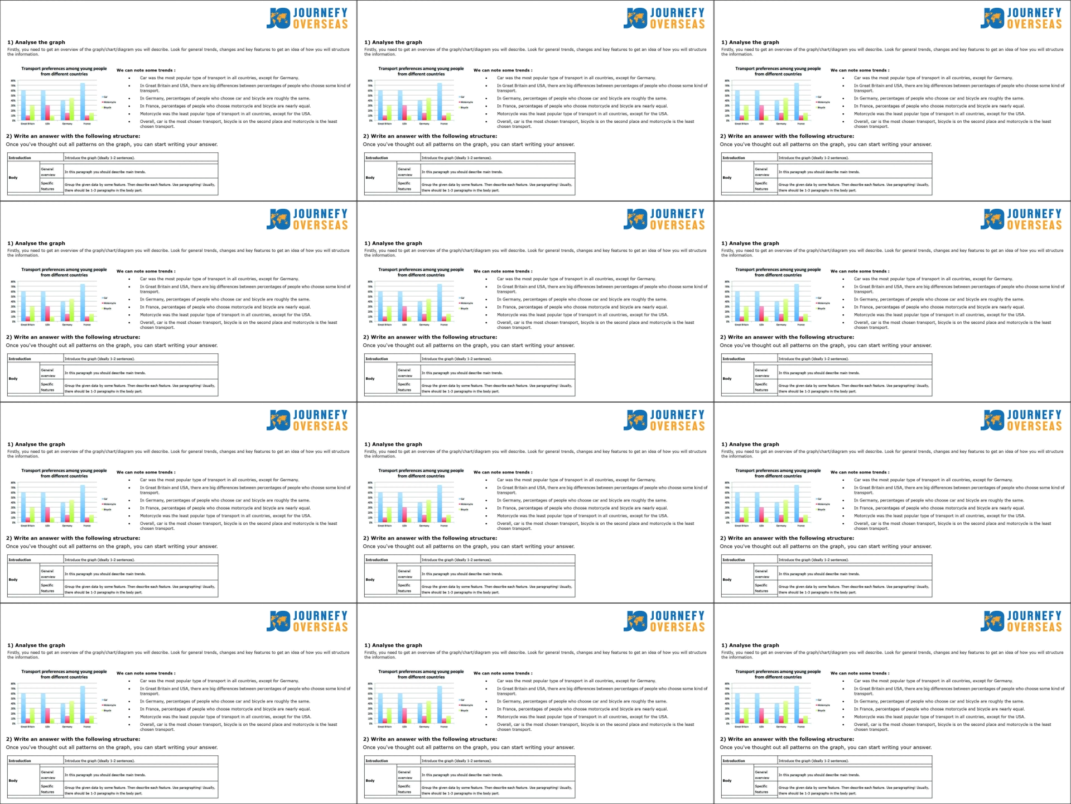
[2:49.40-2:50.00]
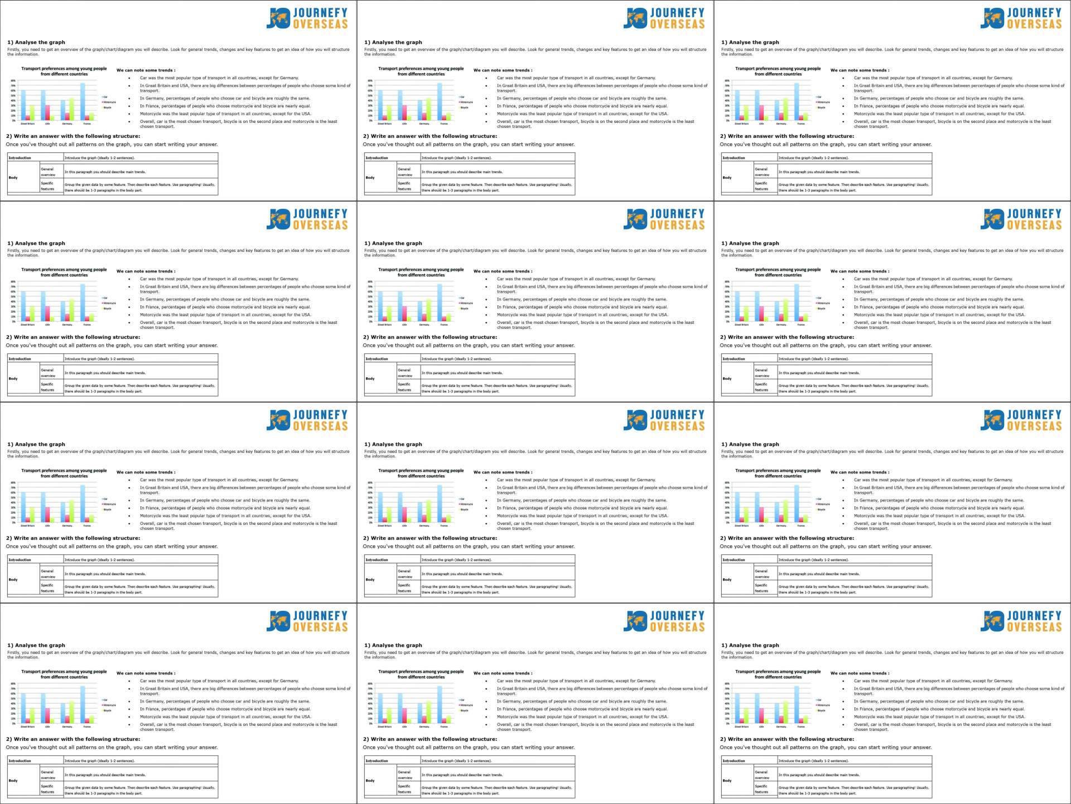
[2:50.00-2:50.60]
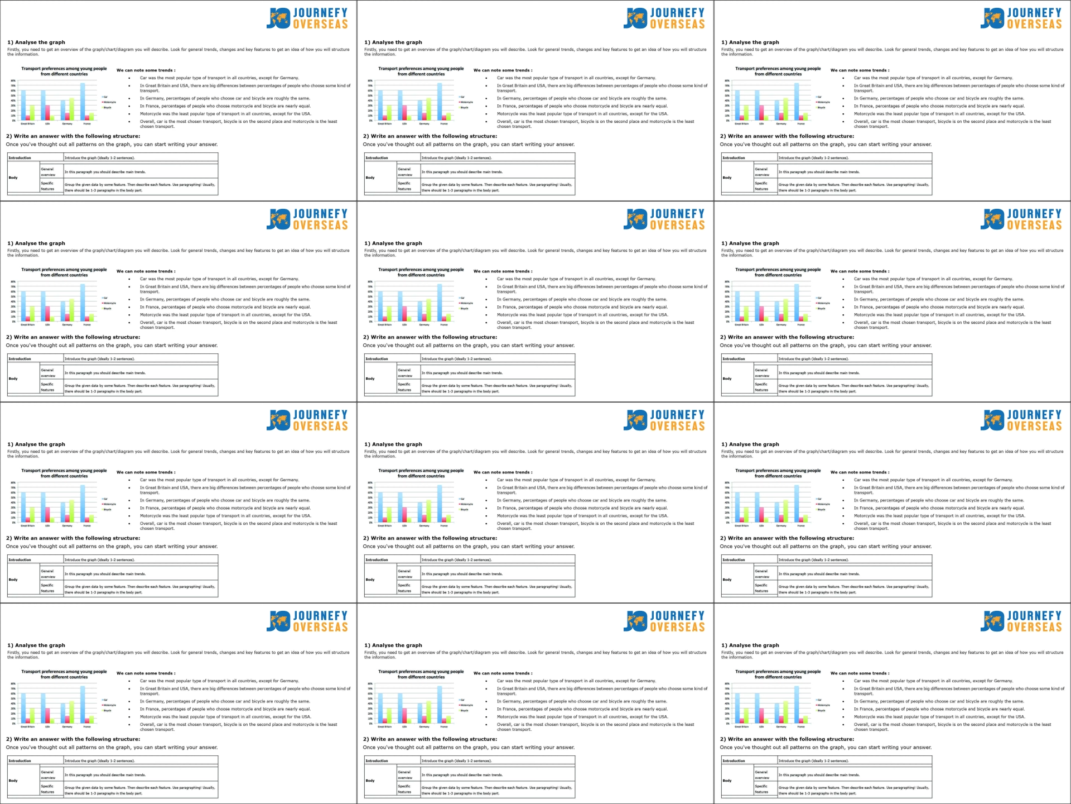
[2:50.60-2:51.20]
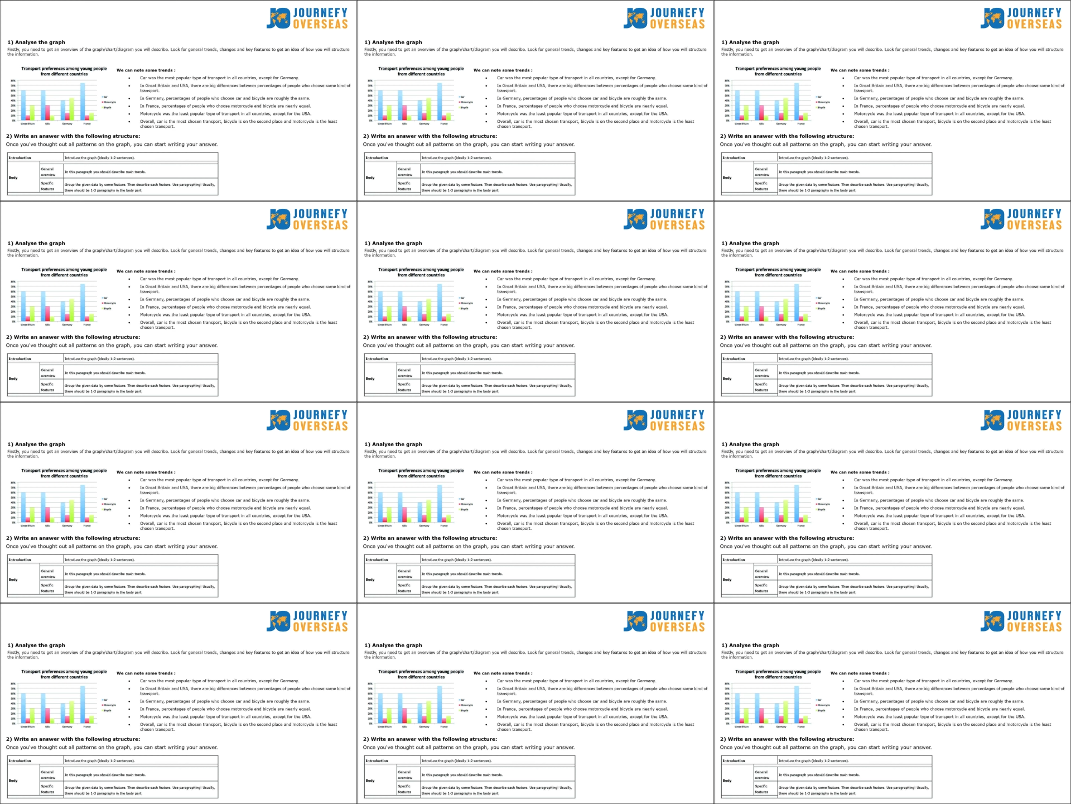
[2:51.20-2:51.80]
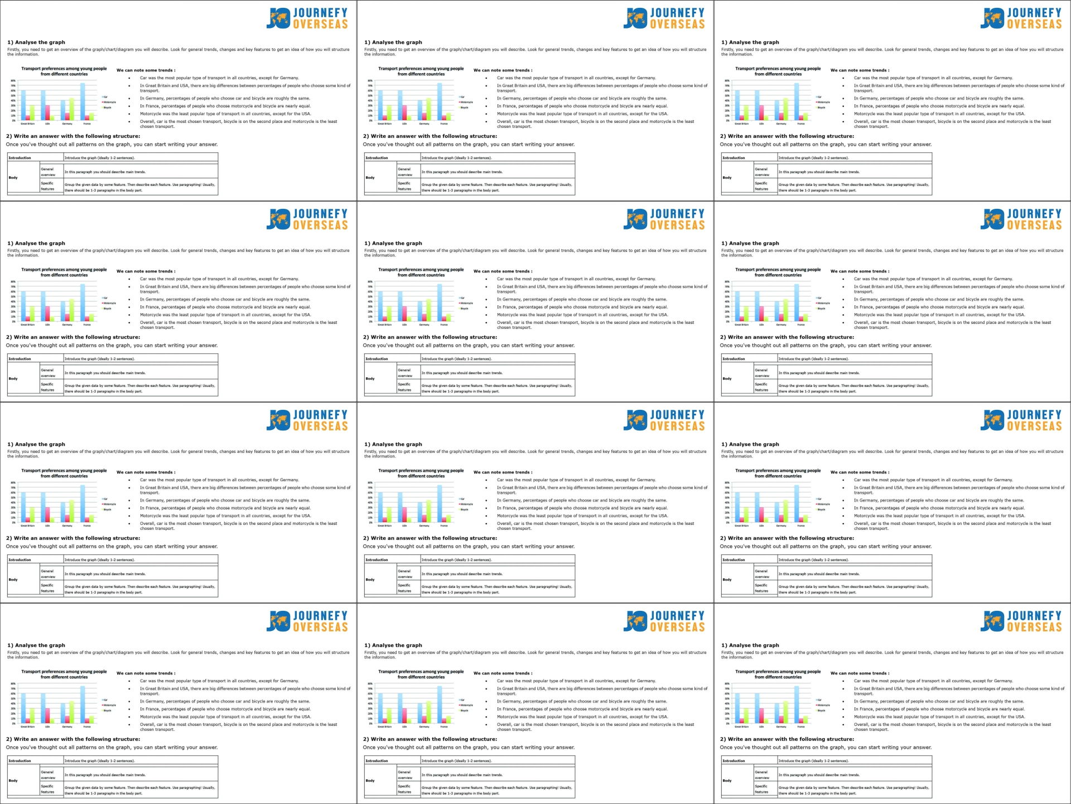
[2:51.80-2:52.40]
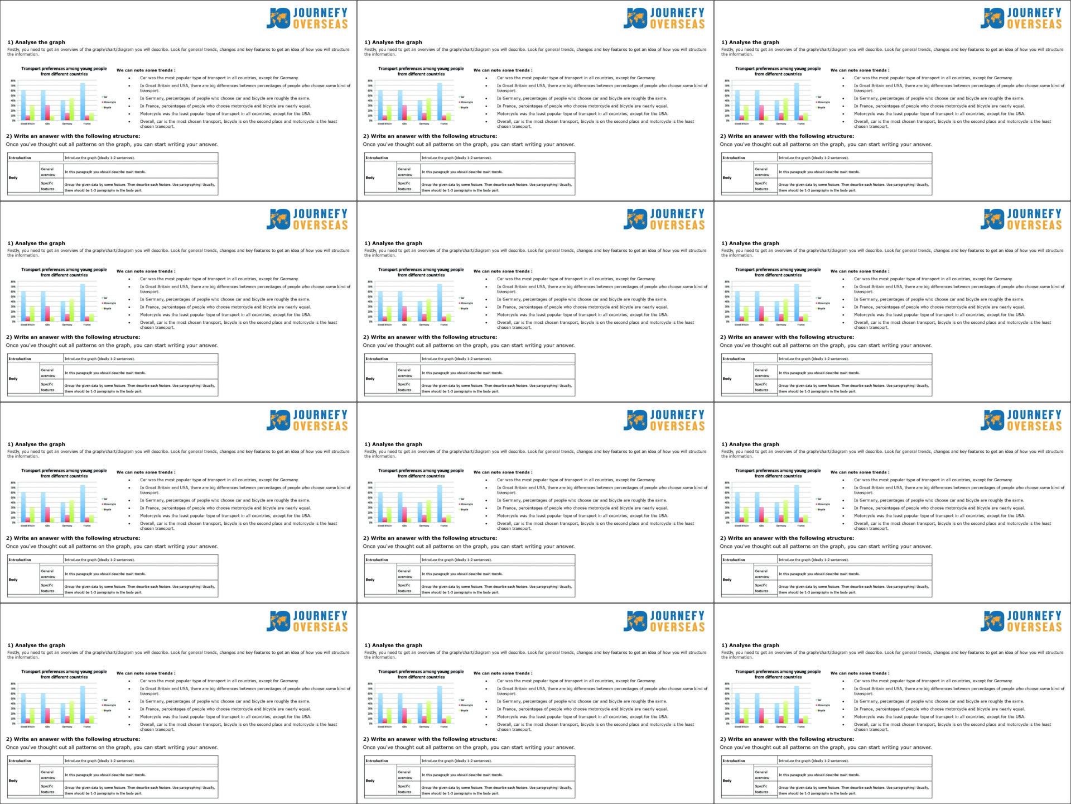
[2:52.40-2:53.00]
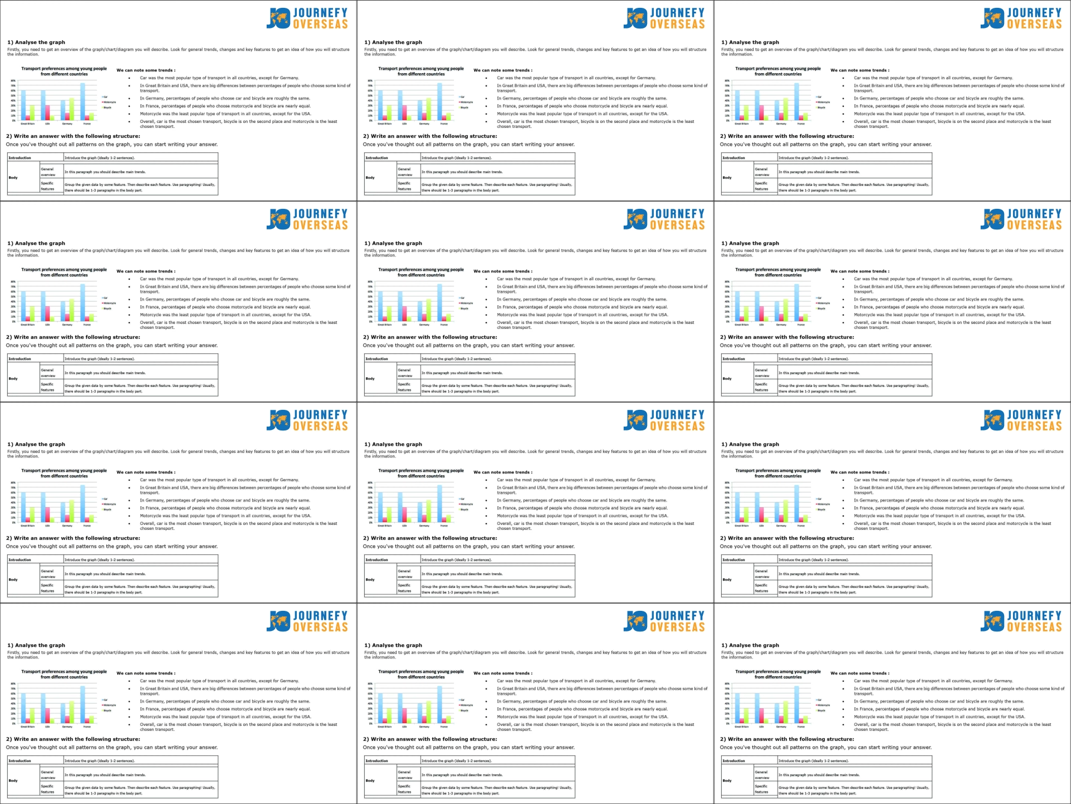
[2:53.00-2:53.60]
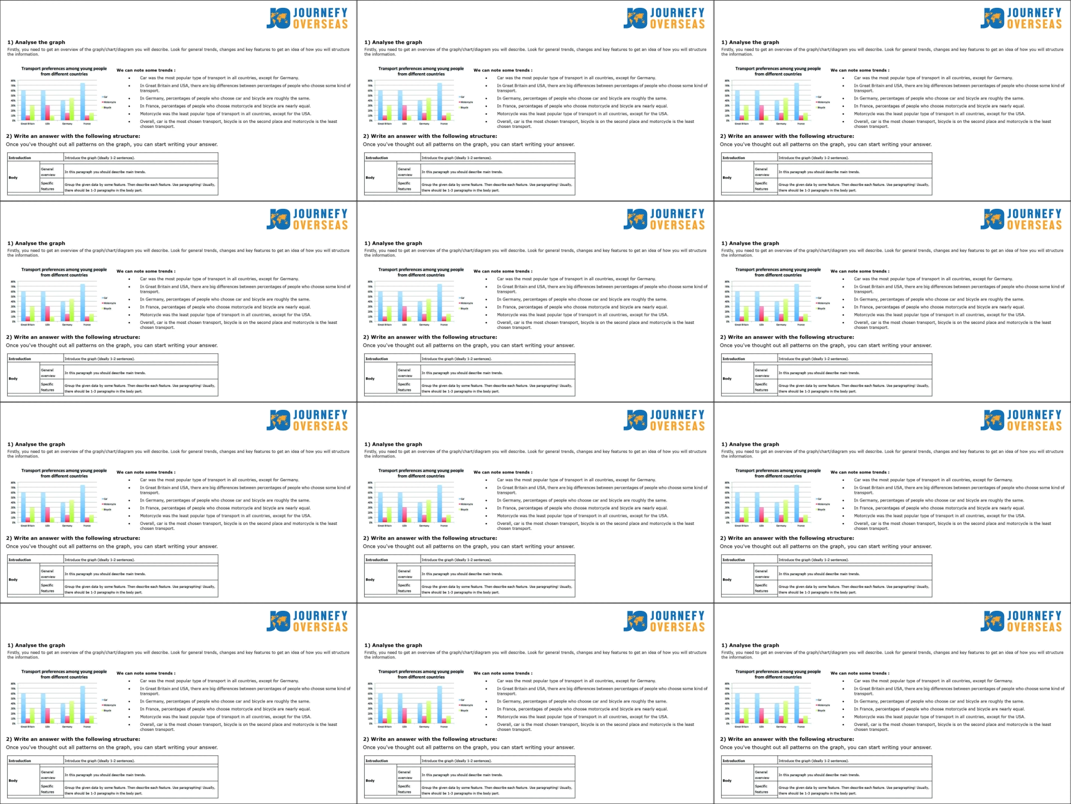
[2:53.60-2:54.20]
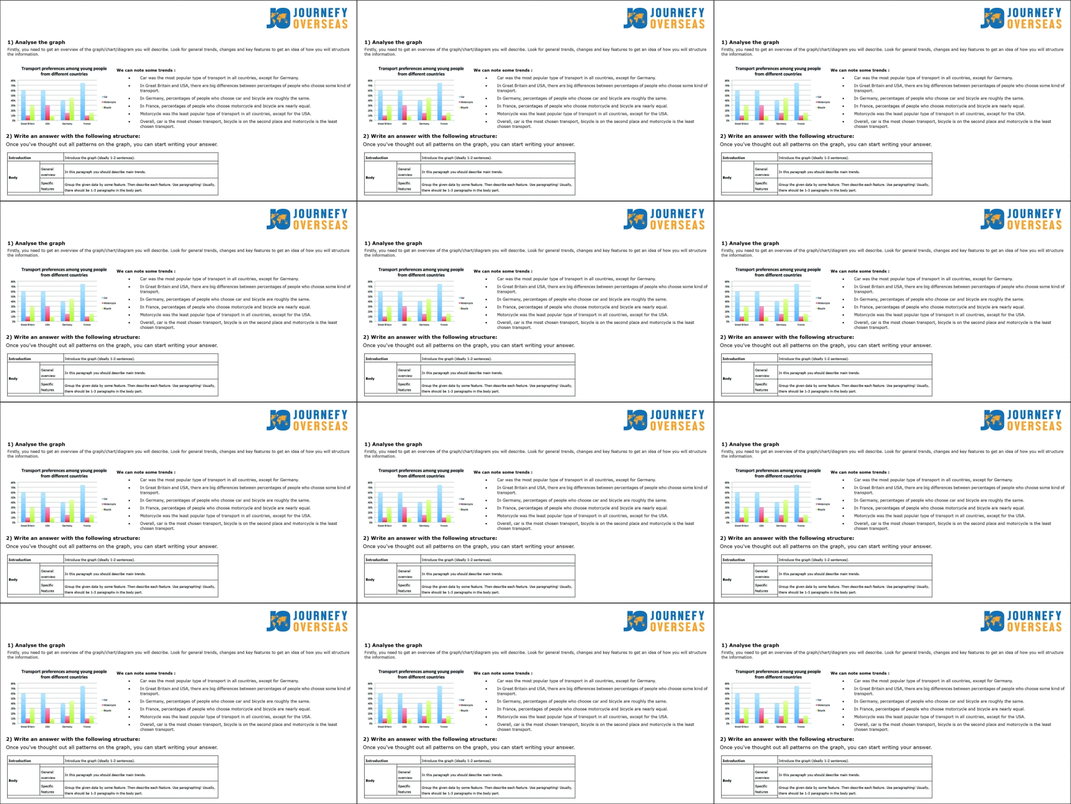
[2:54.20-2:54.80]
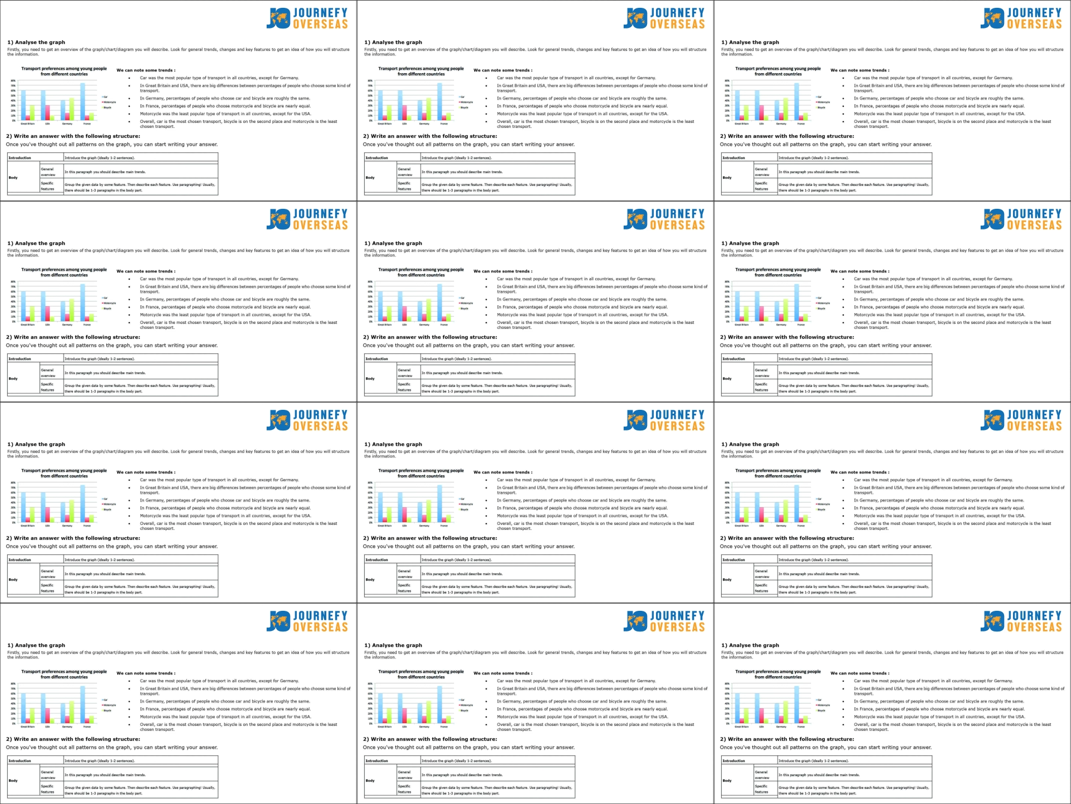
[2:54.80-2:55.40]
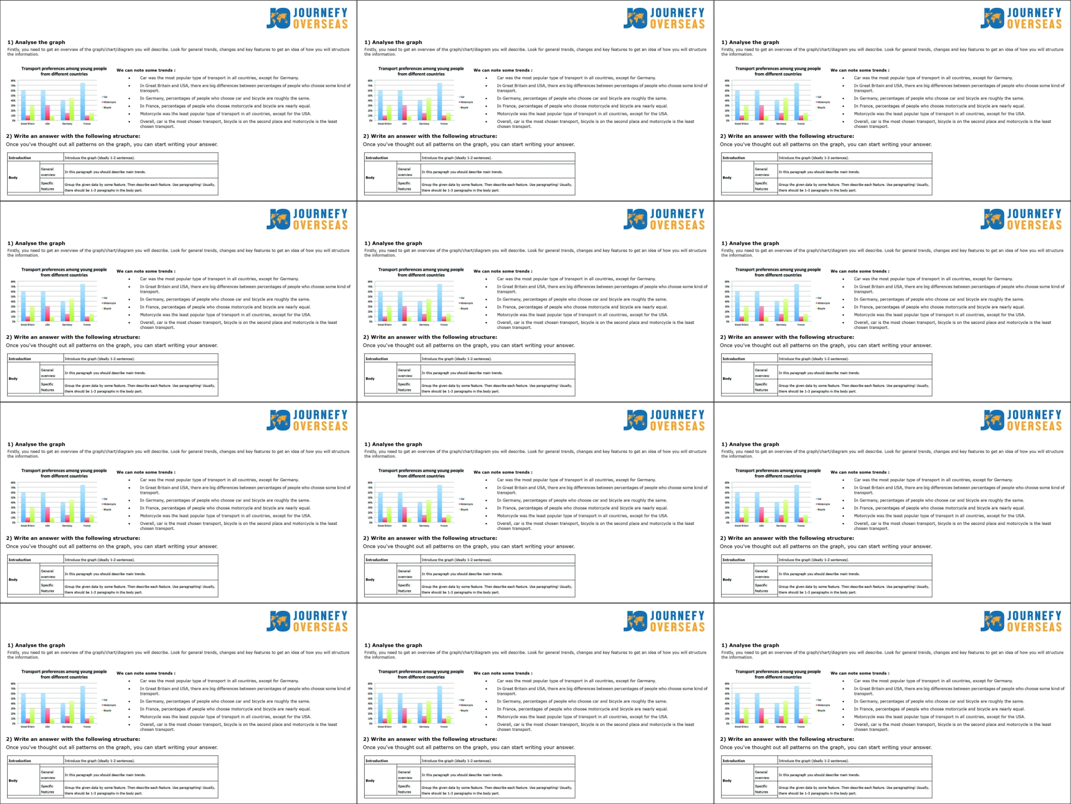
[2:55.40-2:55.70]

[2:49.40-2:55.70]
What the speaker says: Nobody's mouth can be seen.